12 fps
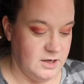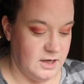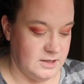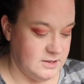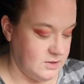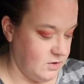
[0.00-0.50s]

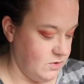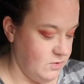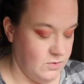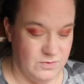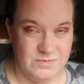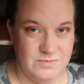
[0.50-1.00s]
And
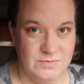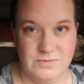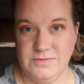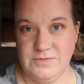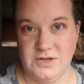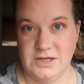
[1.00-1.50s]
so
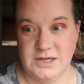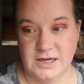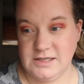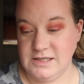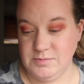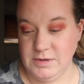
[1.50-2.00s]
she
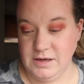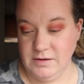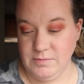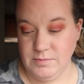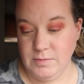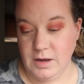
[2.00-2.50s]
texted
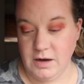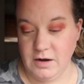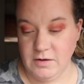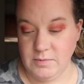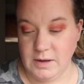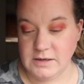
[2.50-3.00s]
me, I don't
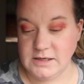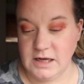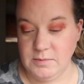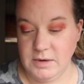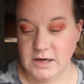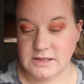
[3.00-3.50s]
know, about
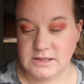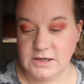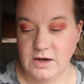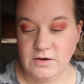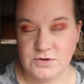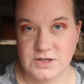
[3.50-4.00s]
10 minutes
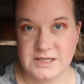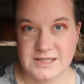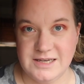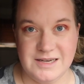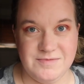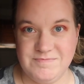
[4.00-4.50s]
ago. And she's
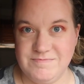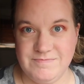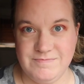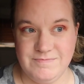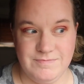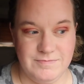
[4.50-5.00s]
like,
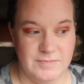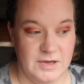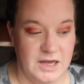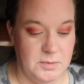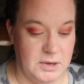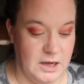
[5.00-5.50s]

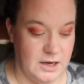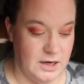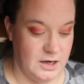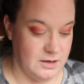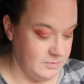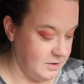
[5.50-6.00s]
get me out of
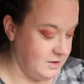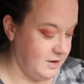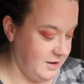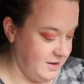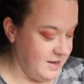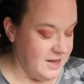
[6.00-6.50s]
here.
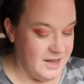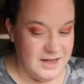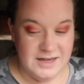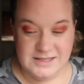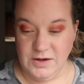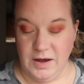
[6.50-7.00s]

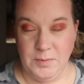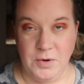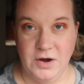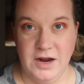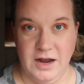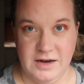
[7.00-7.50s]
So I'm
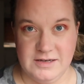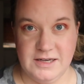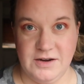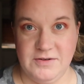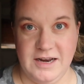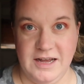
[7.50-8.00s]
hurrying to
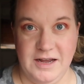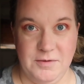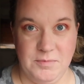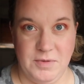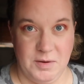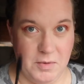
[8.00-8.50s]
get ready,
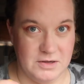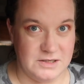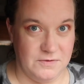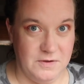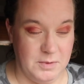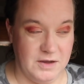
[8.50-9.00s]
but I'm
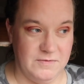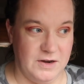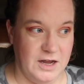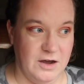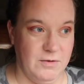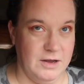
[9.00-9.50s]
also filming a
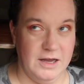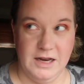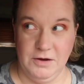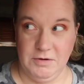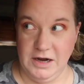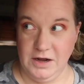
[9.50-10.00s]
video and
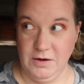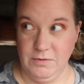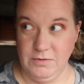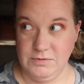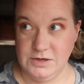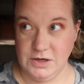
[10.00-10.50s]
getting ready to
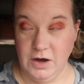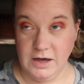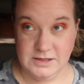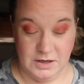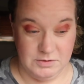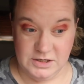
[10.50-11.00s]
go to
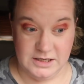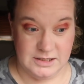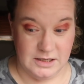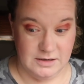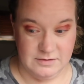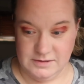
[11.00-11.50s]
Costco with
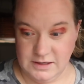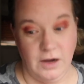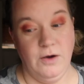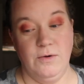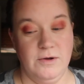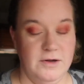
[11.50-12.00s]
Jason.
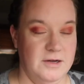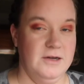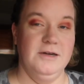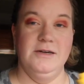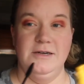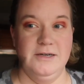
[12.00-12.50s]
So a
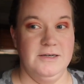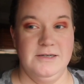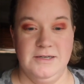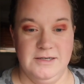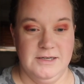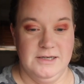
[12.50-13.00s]

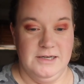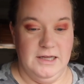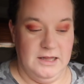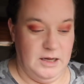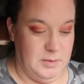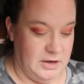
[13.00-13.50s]

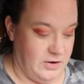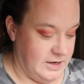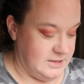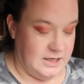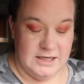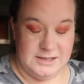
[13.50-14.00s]
little bit
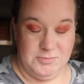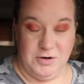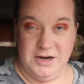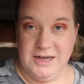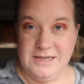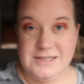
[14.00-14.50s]
crazy this
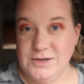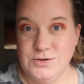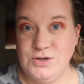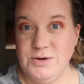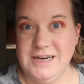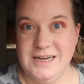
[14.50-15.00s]
morning. So
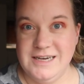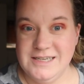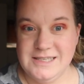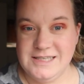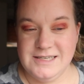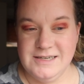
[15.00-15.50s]
join us.